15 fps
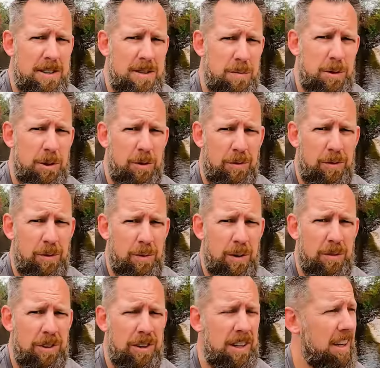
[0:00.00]
It's a beautiful
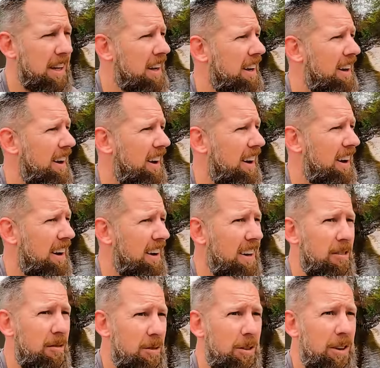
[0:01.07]
river.
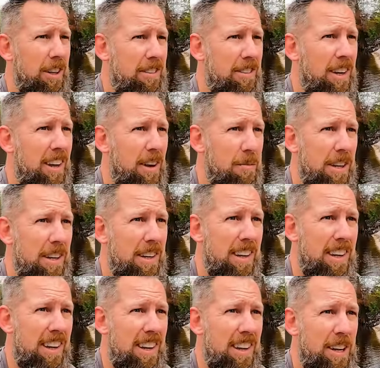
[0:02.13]
Really, I mean,
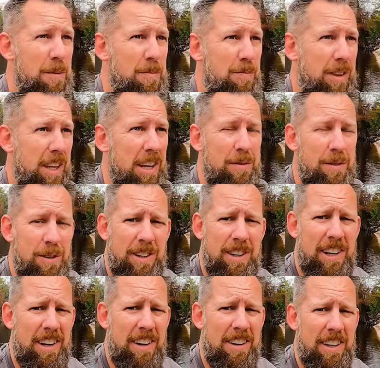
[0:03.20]
if you're in
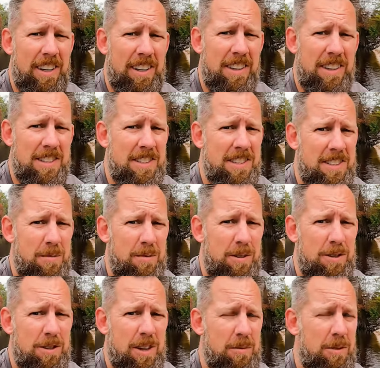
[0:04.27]
the area, this is something
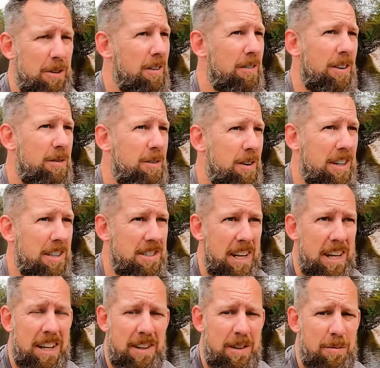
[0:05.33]
you should come to. Even if you're not
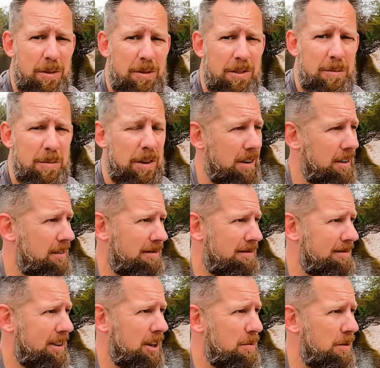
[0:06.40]
staying at the music park,
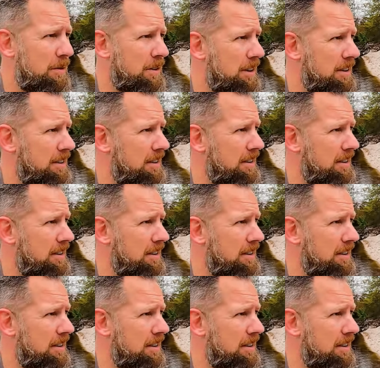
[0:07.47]
come over here.